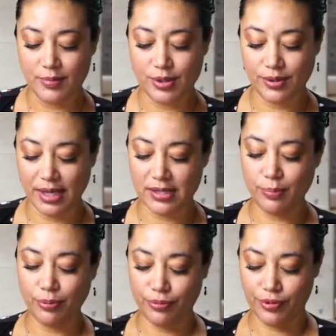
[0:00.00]
So
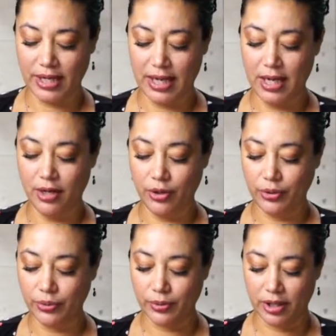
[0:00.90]
that's pretty
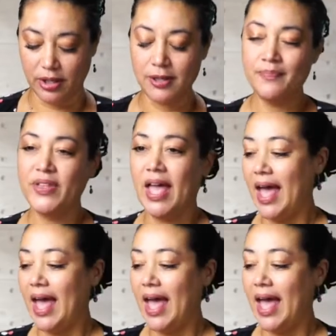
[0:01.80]
cool.